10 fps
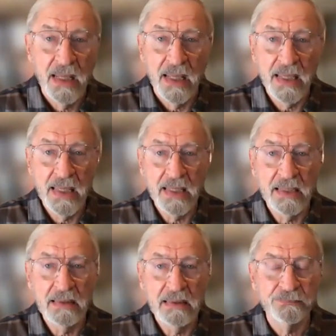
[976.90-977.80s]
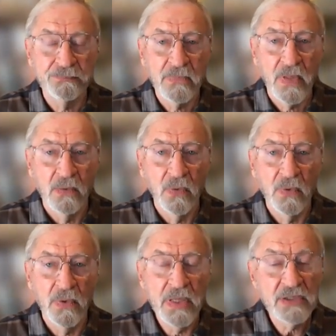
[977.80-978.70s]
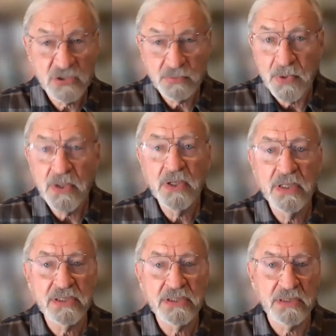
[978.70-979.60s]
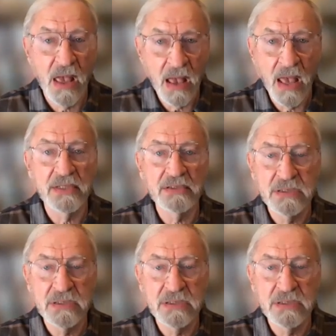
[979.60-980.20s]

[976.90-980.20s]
And it spurred us on